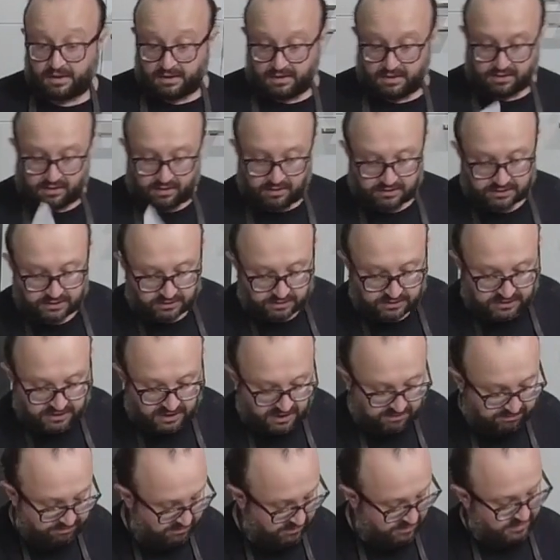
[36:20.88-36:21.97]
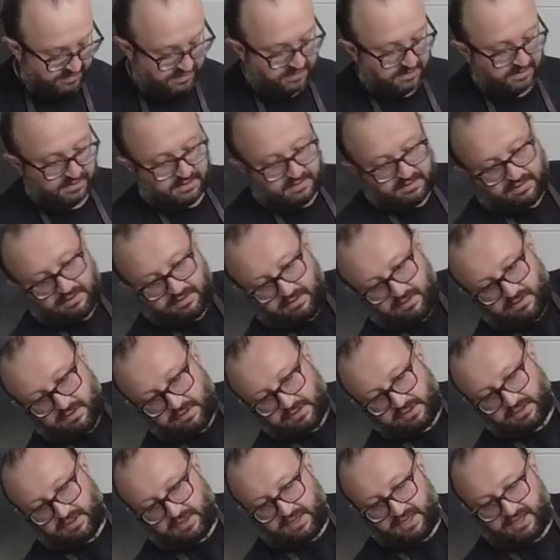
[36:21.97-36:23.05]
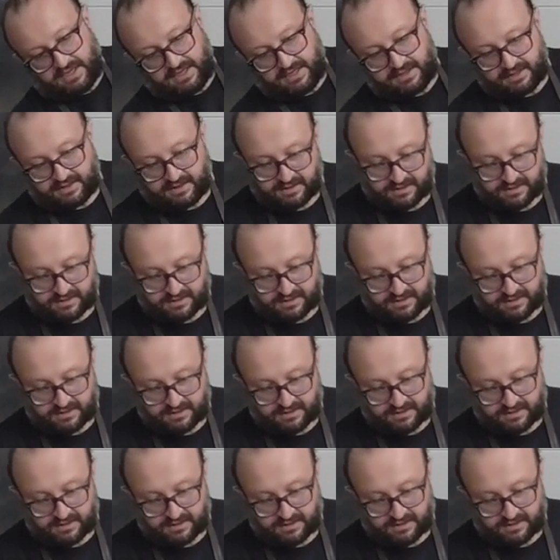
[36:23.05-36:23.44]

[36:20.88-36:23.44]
goes on top, on your hand,